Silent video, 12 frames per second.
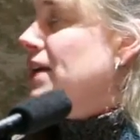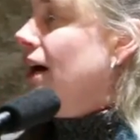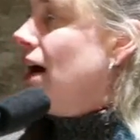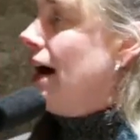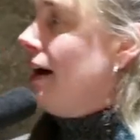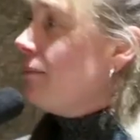
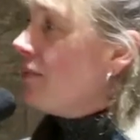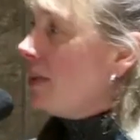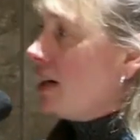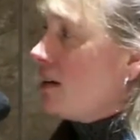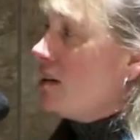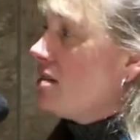
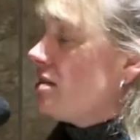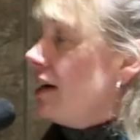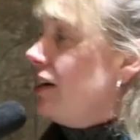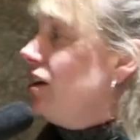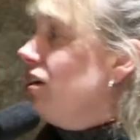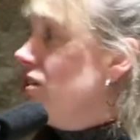There is a
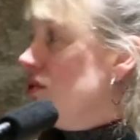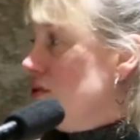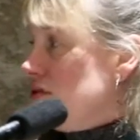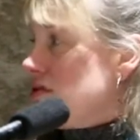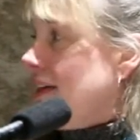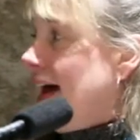
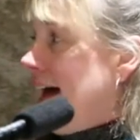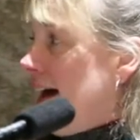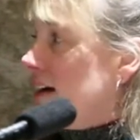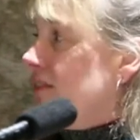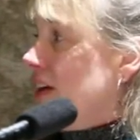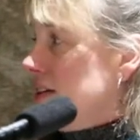huge
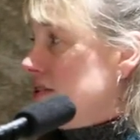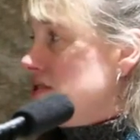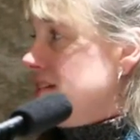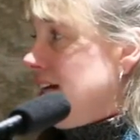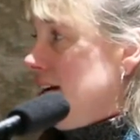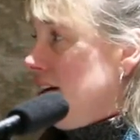lack of
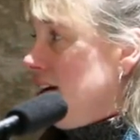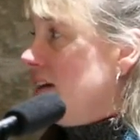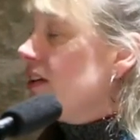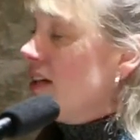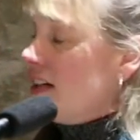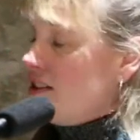understanding of
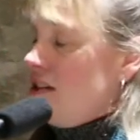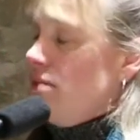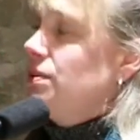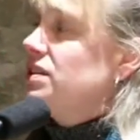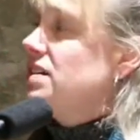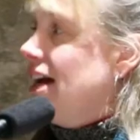addiction
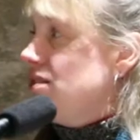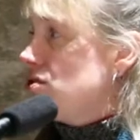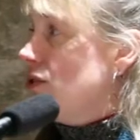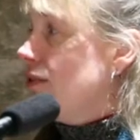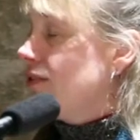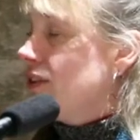
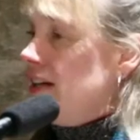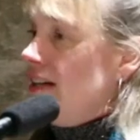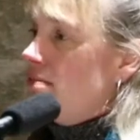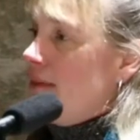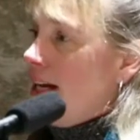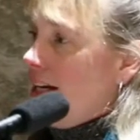potential for these
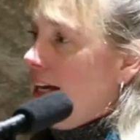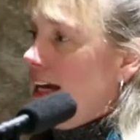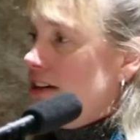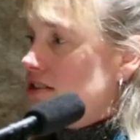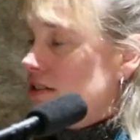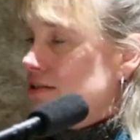
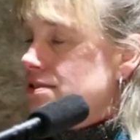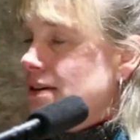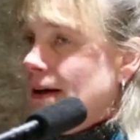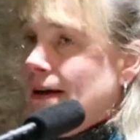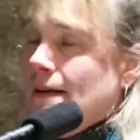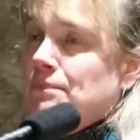medications.
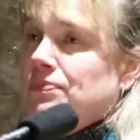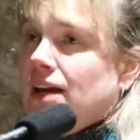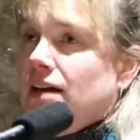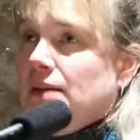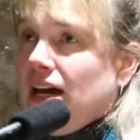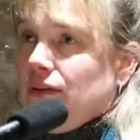
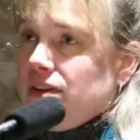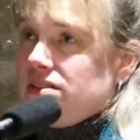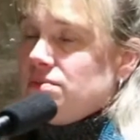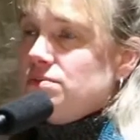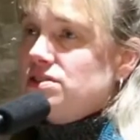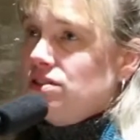I met with
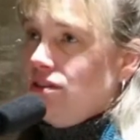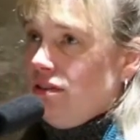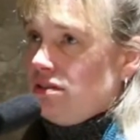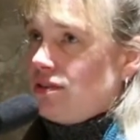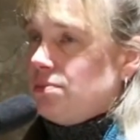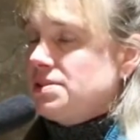some
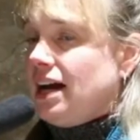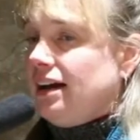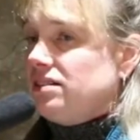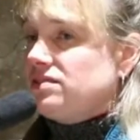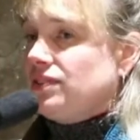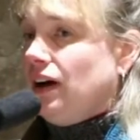students from
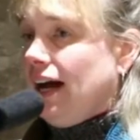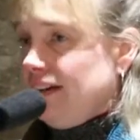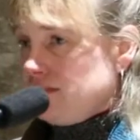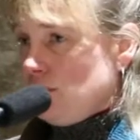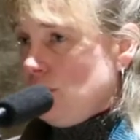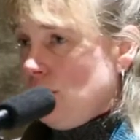Titusville High
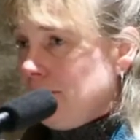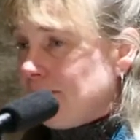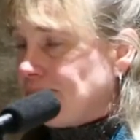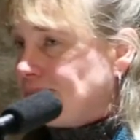School,